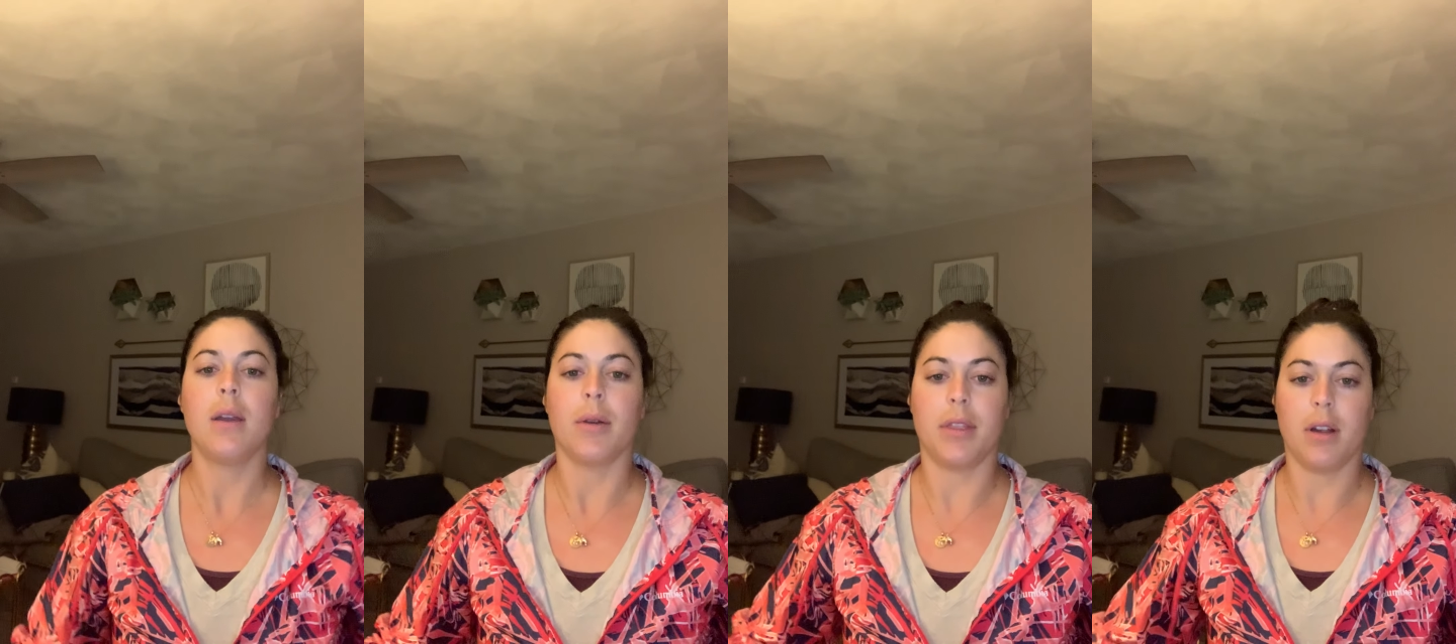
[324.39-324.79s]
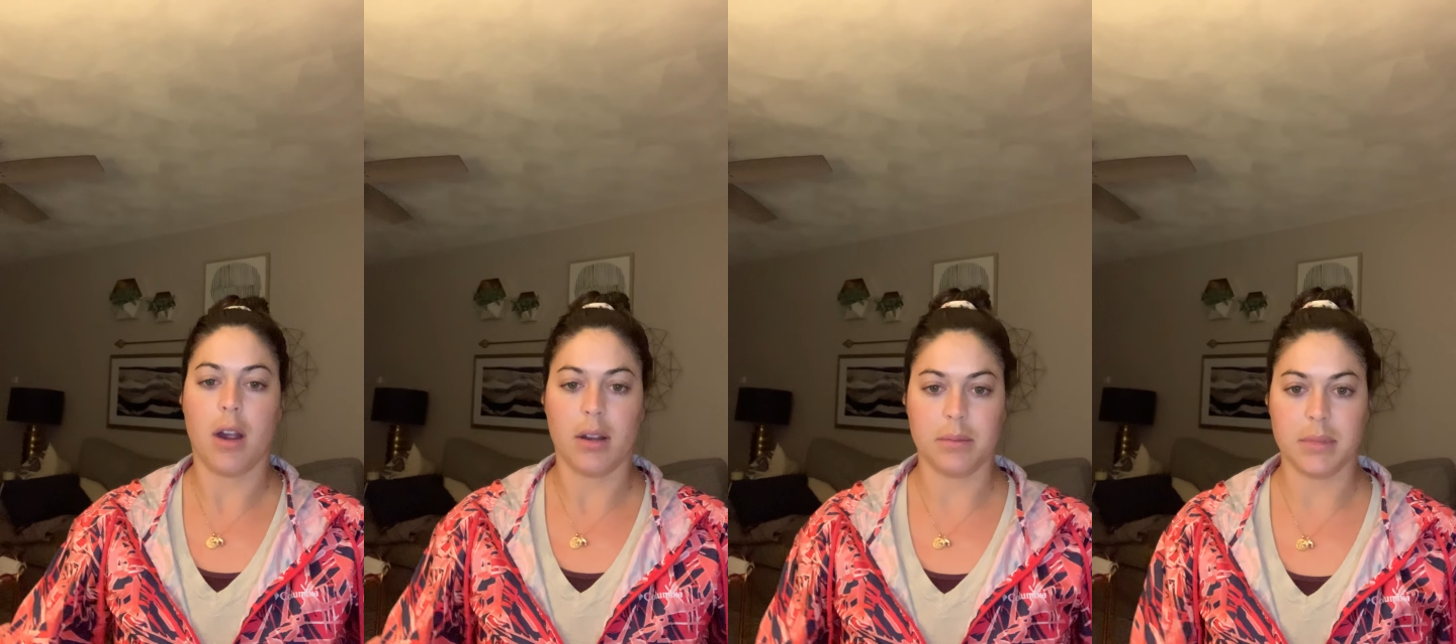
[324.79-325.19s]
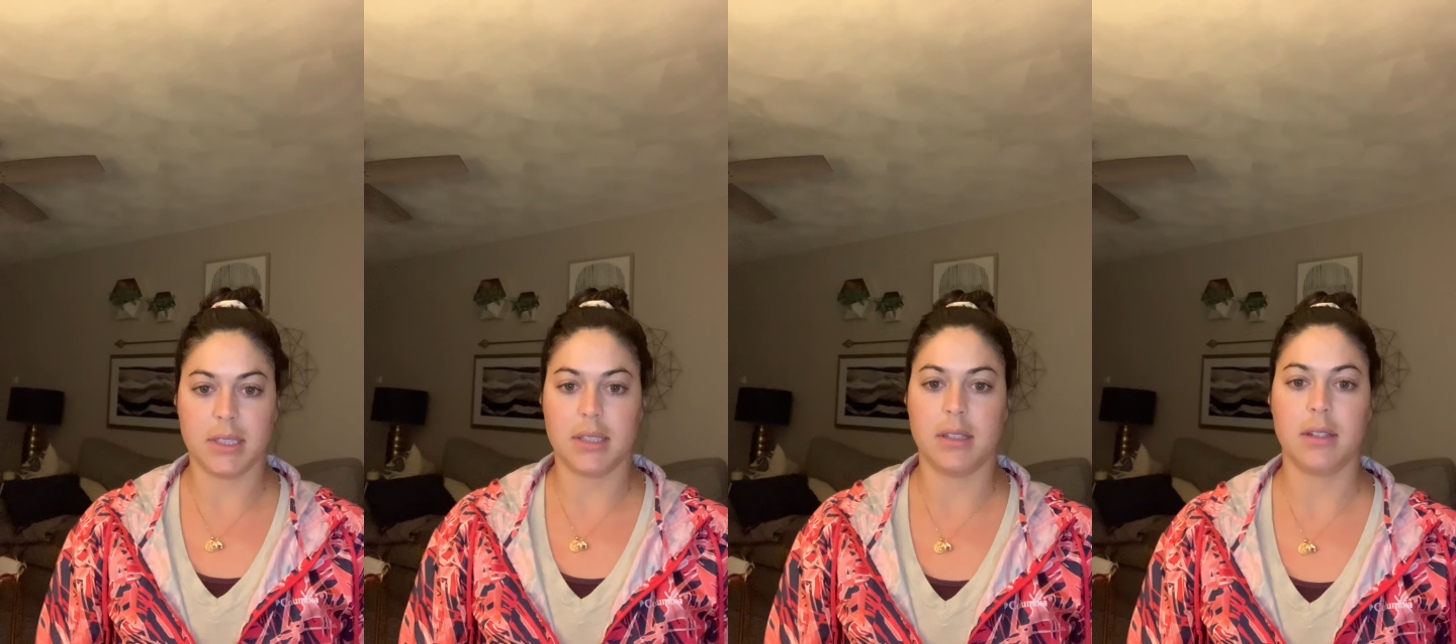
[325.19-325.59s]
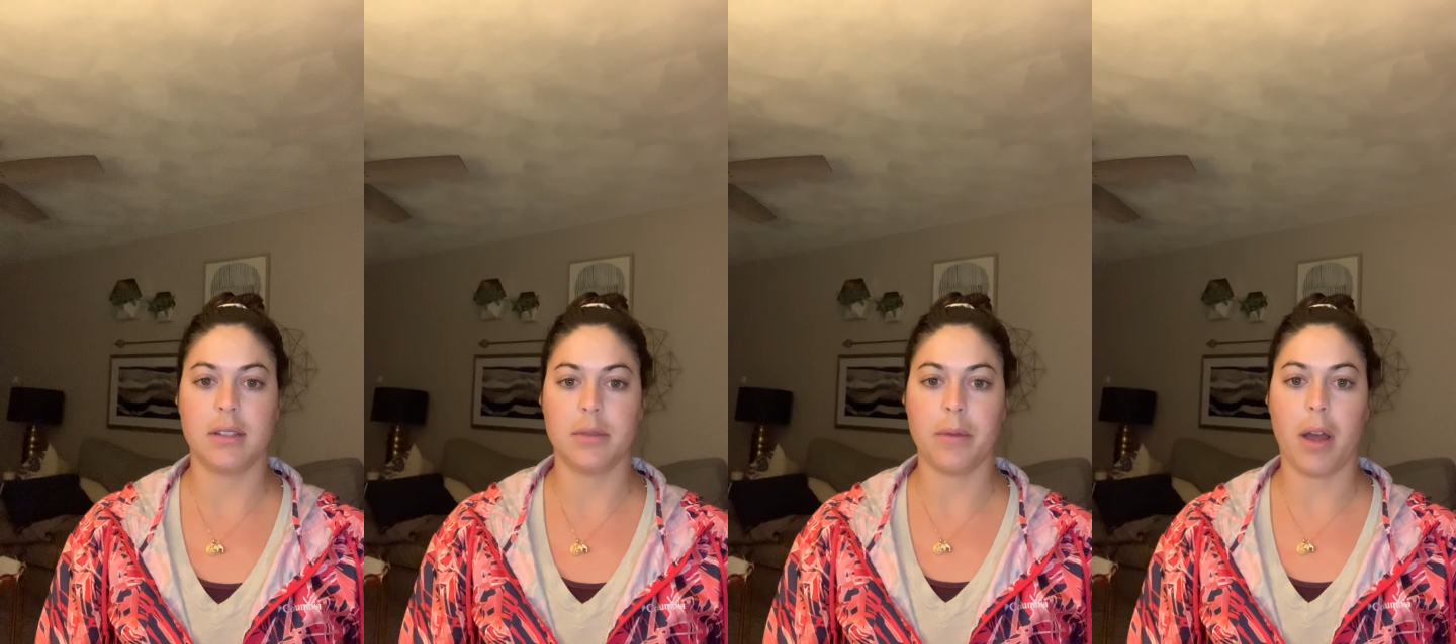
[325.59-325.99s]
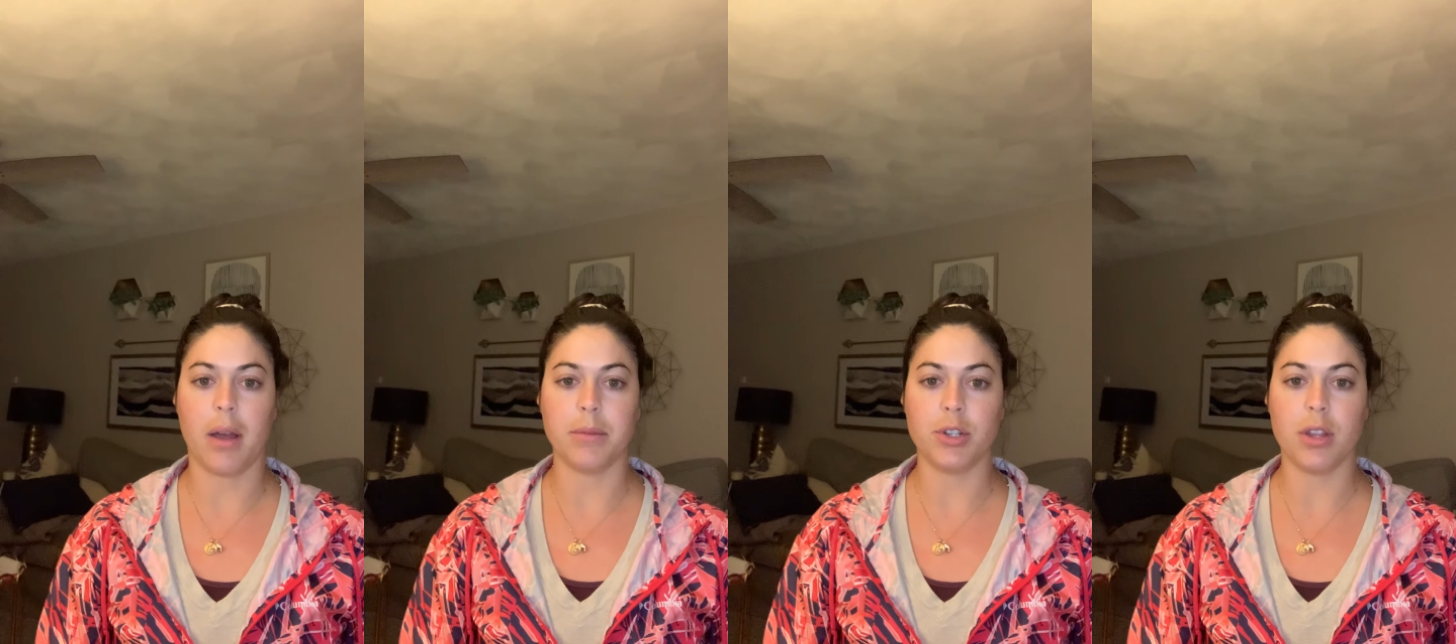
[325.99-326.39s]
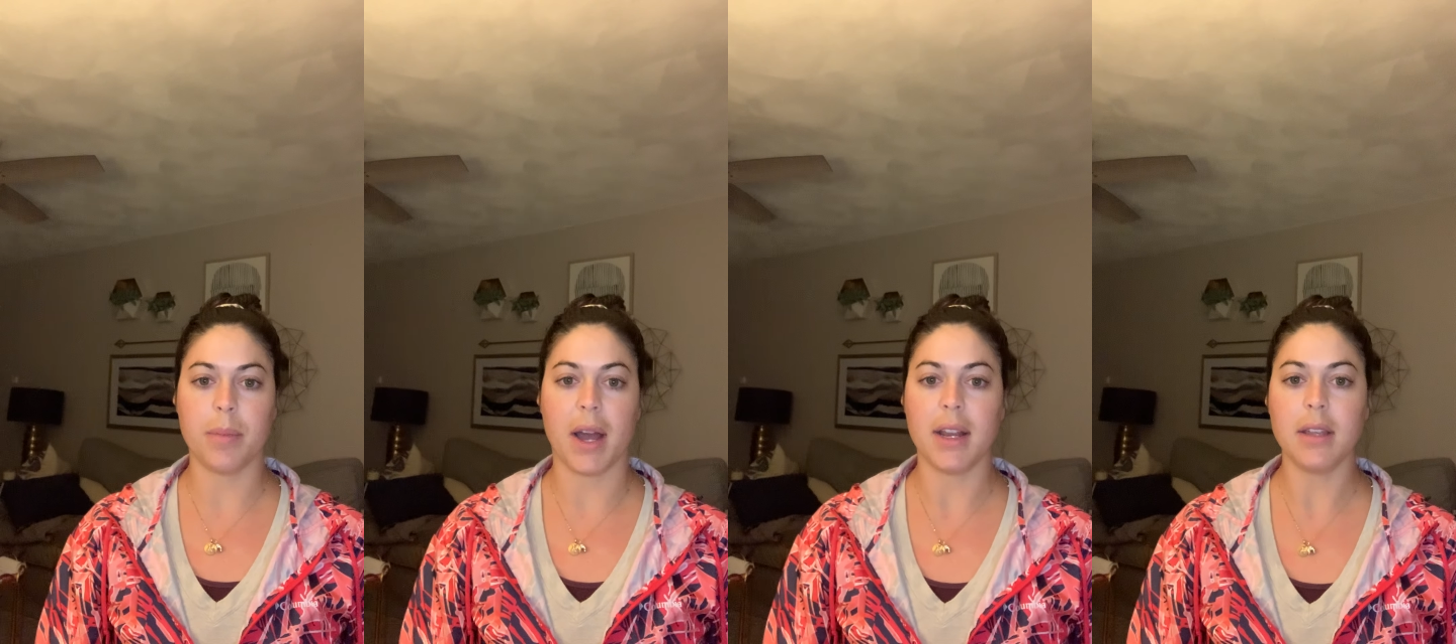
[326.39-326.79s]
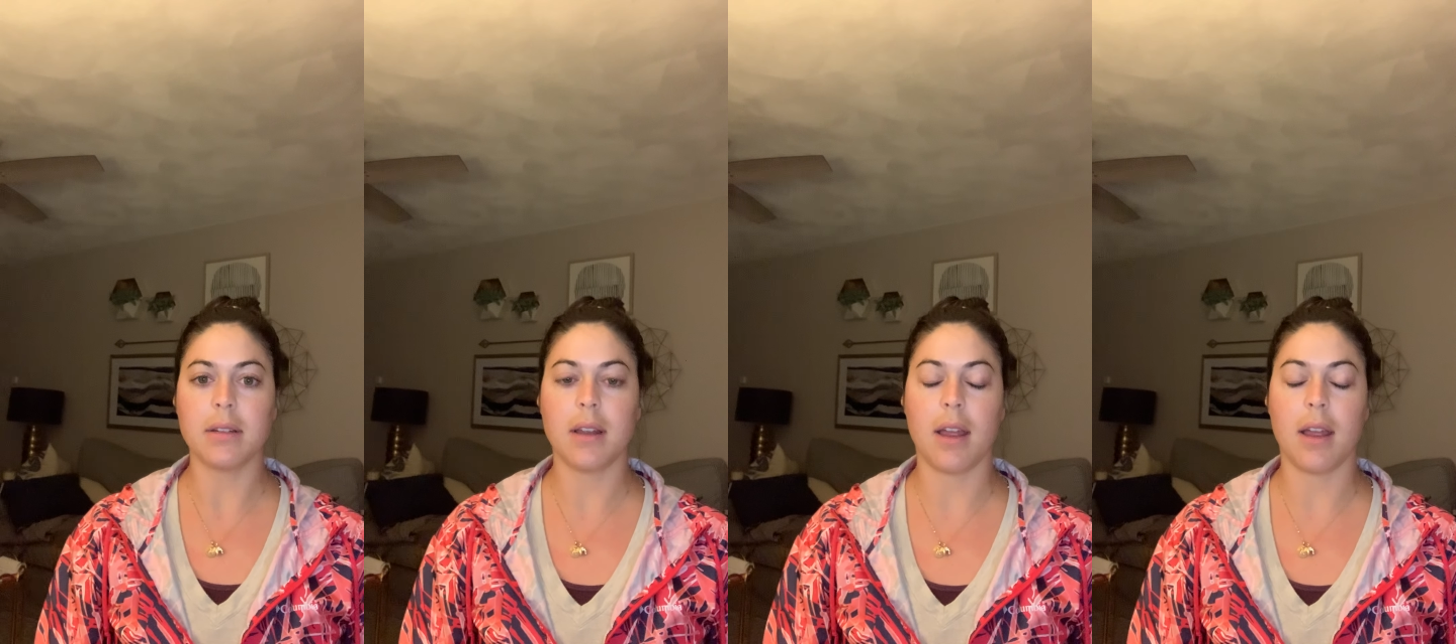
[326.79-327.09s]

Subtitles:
with their arms to their body,